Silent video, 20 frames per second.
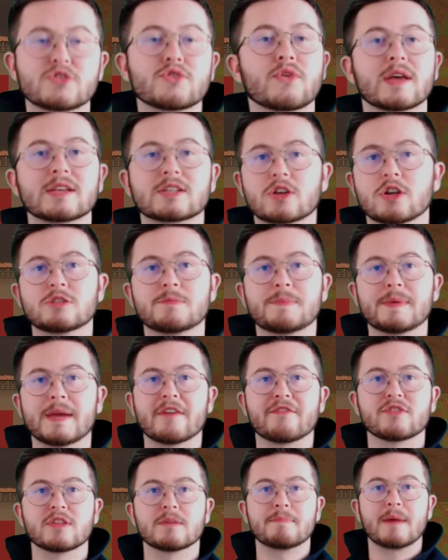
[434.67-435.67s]
that's going to be
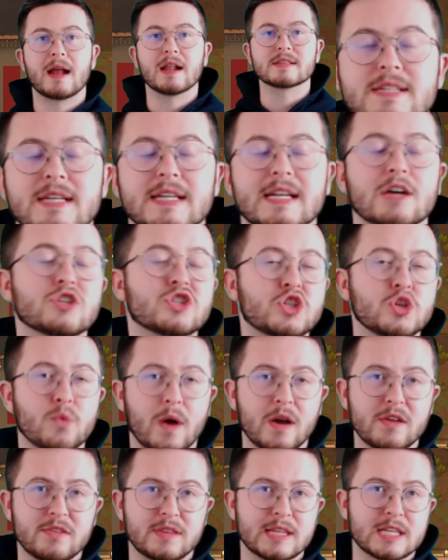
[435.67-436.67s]
it for the balancing. Now, do
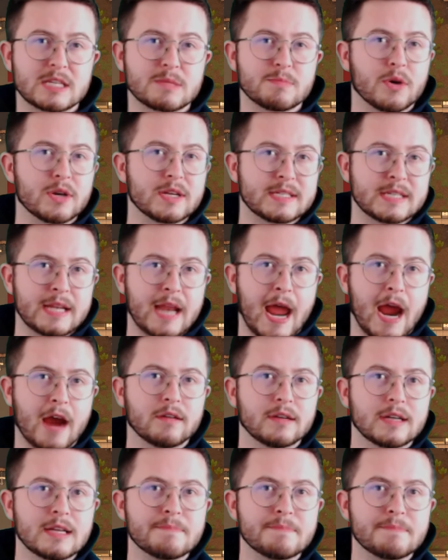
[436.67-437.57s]
I think this mod is inherently